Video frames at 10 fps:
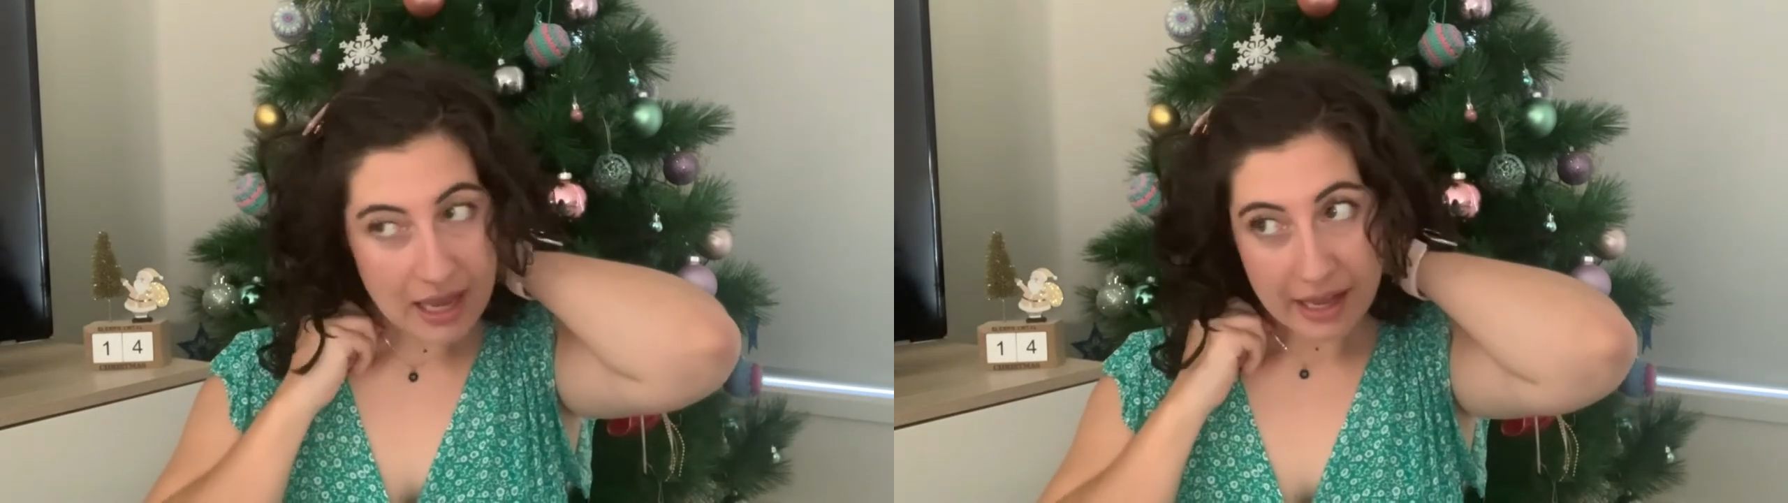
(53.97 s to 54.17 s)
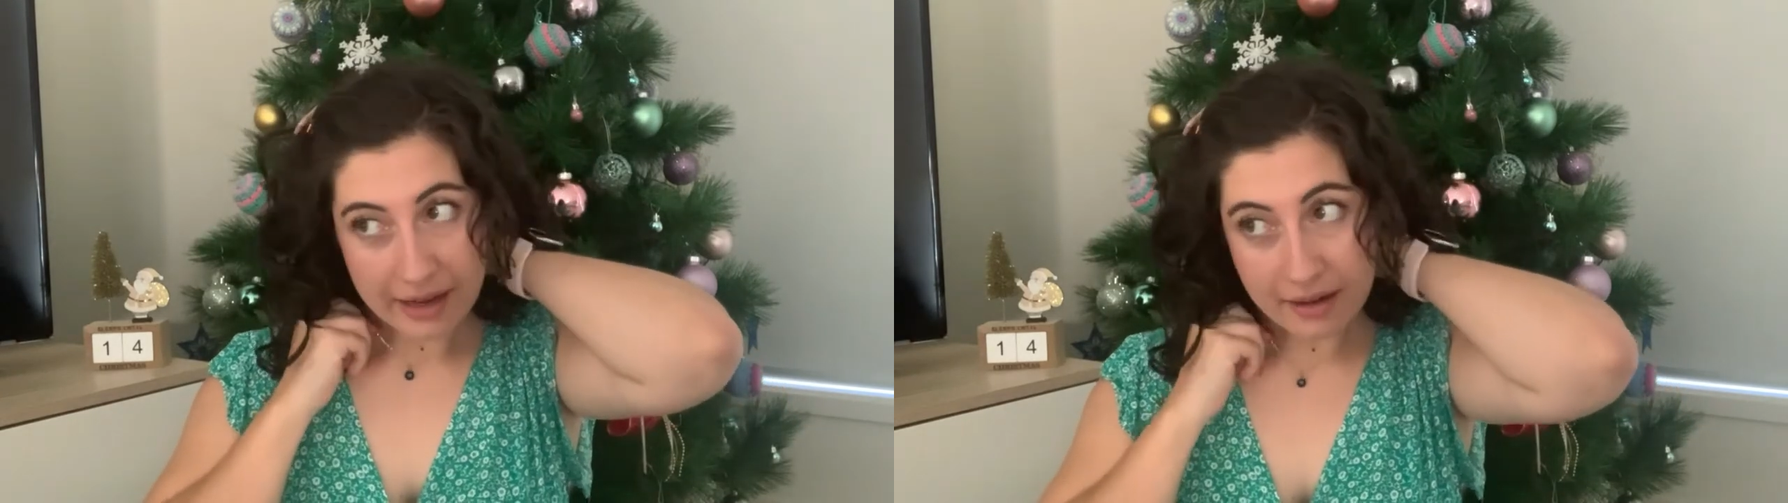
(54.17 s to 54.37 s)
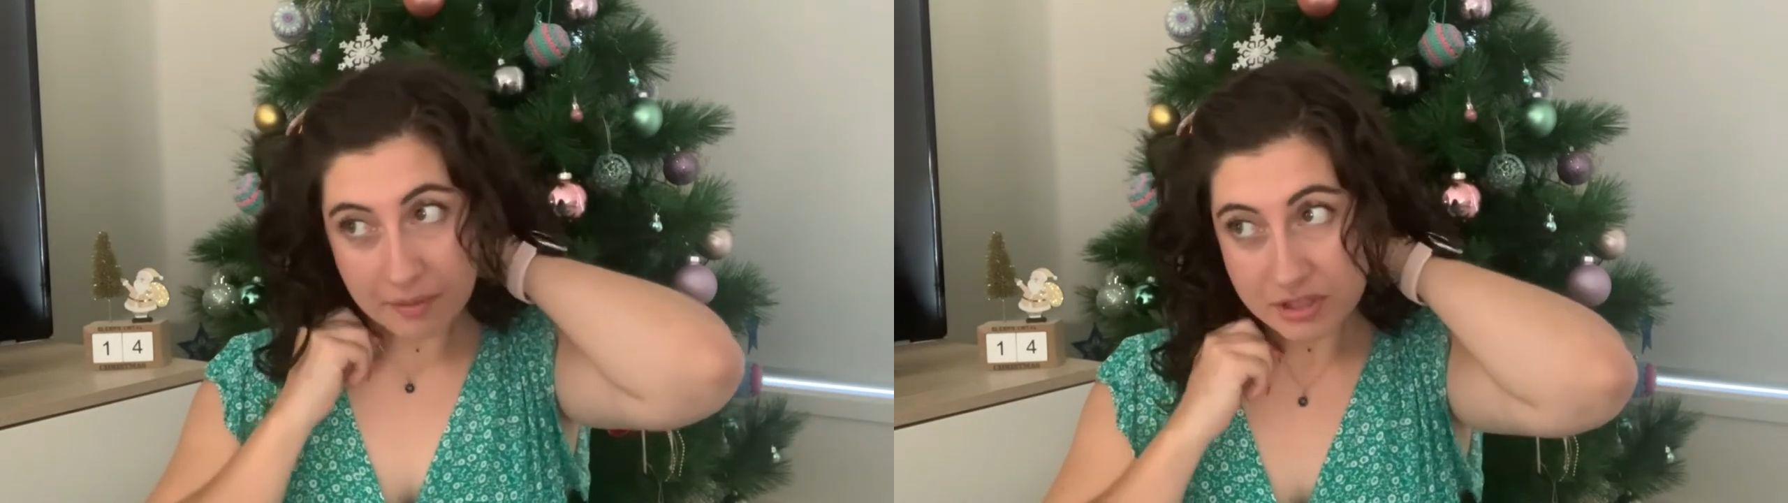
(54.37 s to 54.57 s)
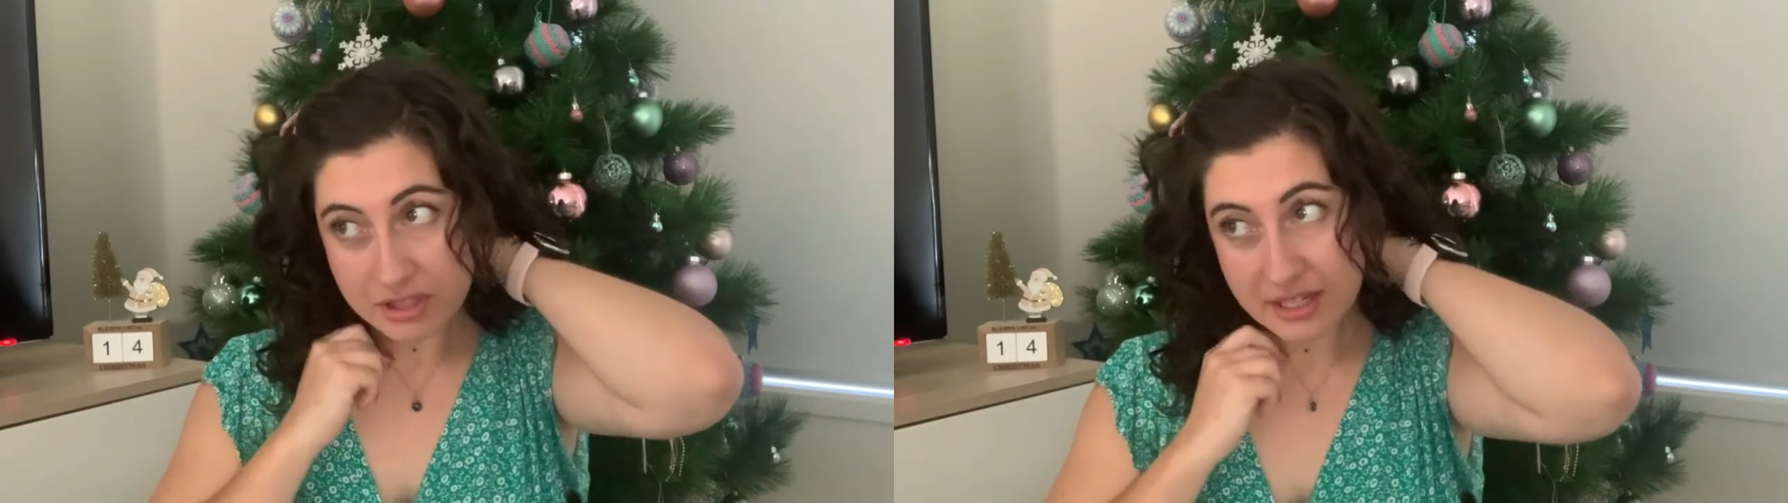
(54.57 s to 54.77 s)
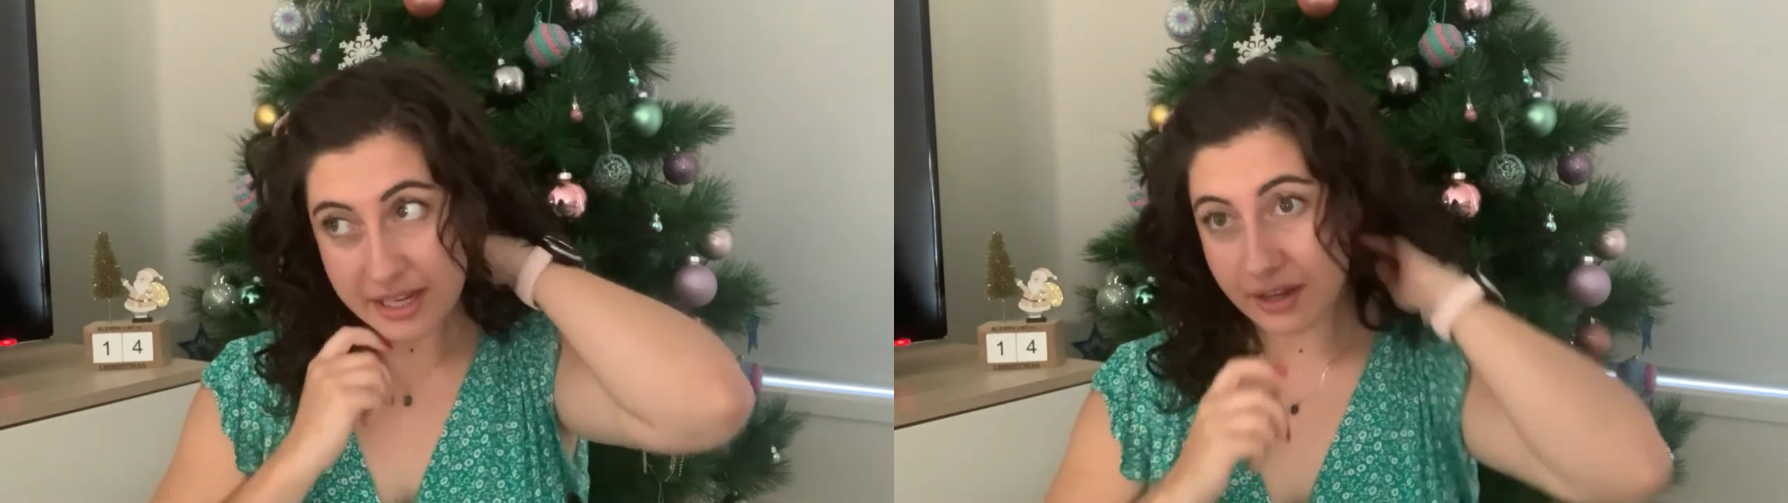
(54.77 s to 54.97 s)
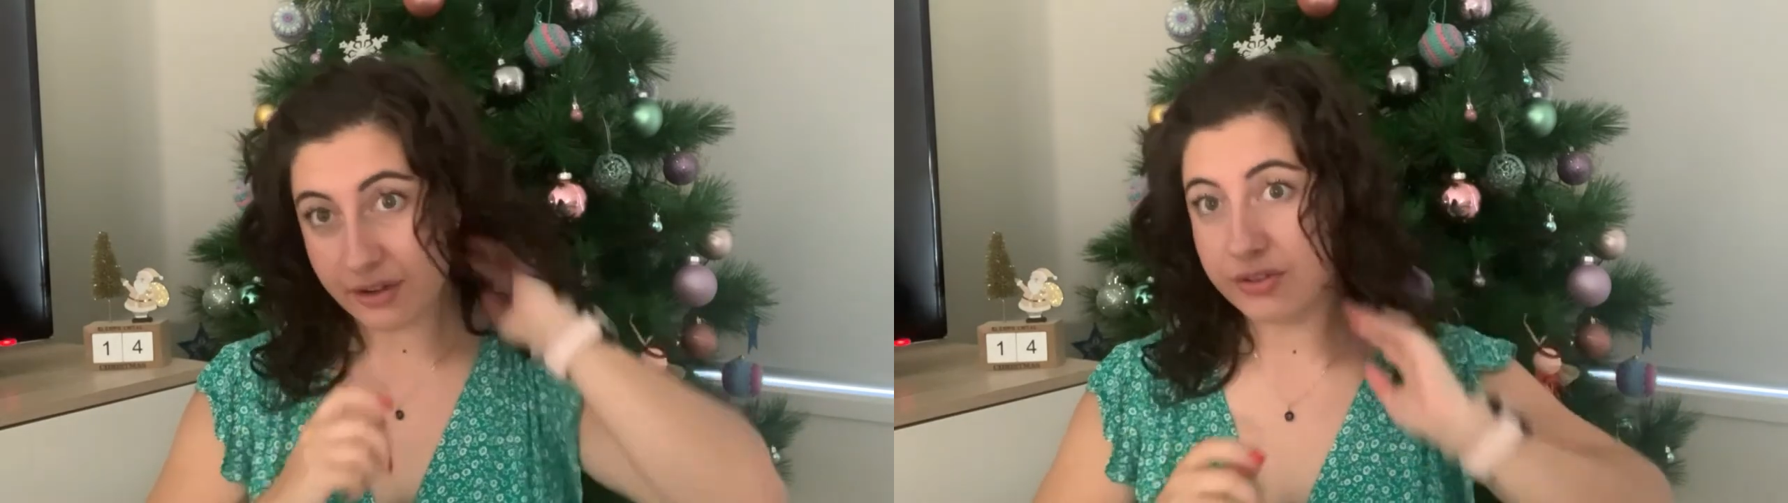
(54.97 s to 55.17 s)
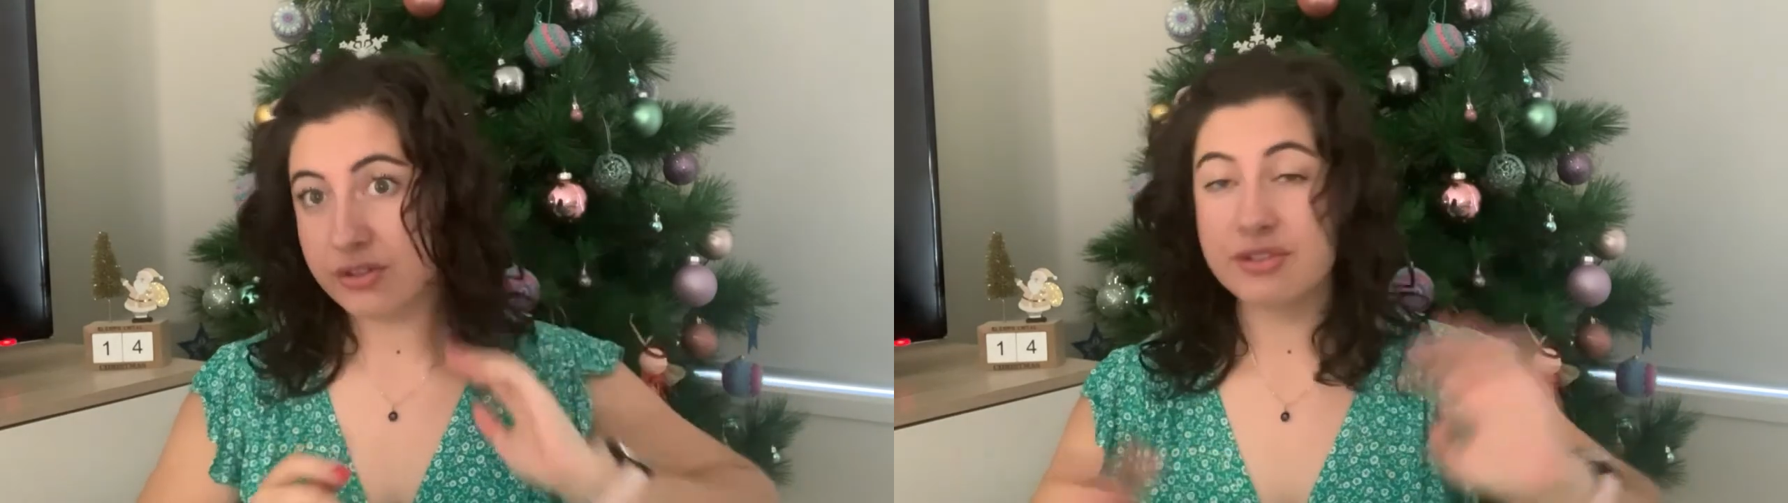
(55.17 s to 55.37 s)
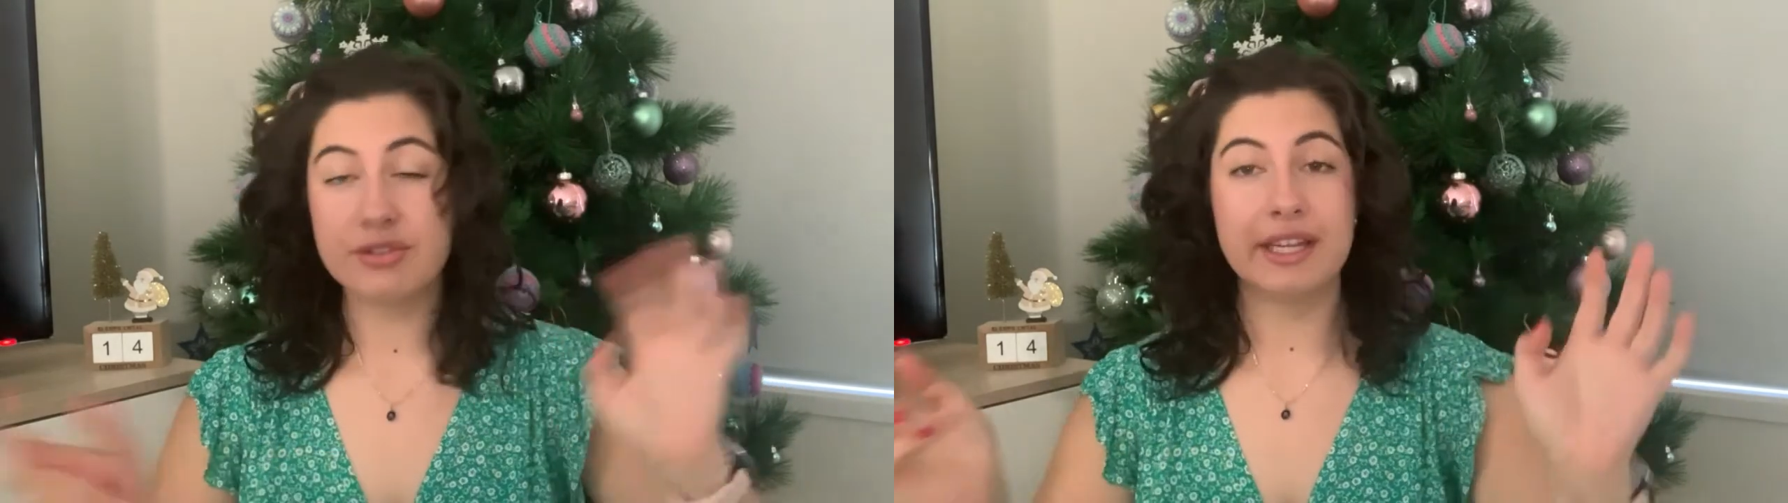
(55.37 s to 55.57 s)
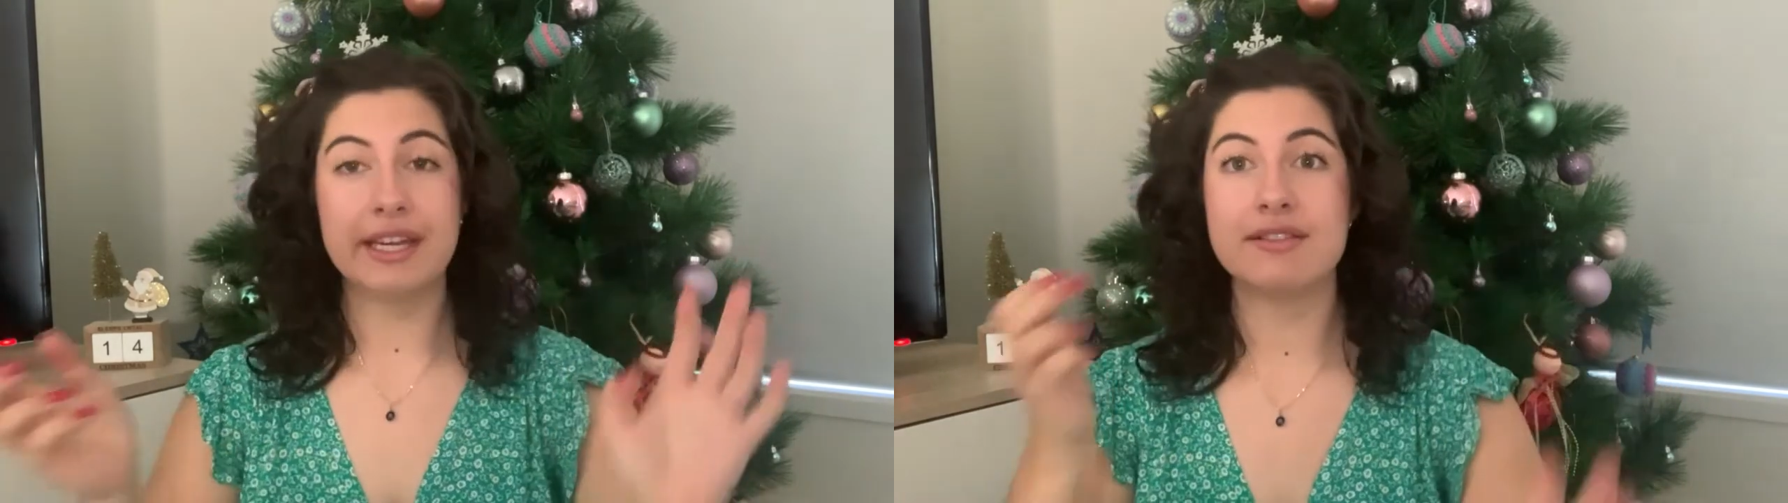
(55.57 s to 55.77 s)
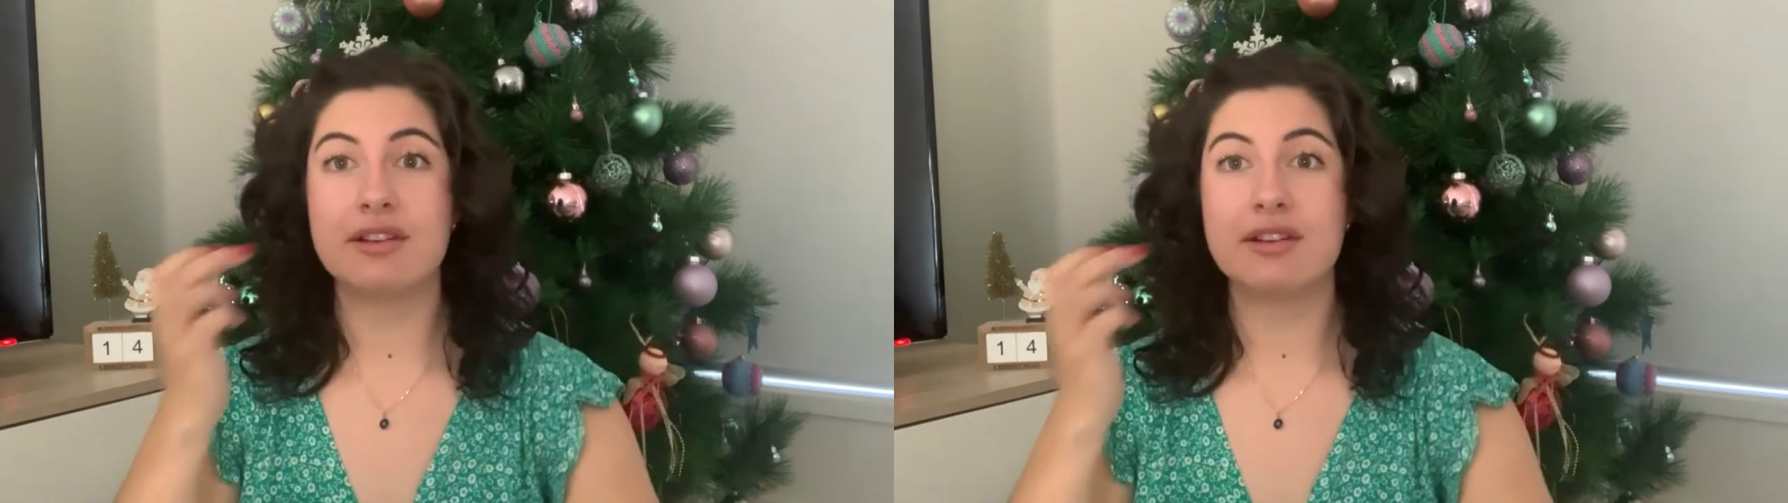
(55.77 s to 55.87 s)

And I come to you today on the traditional lands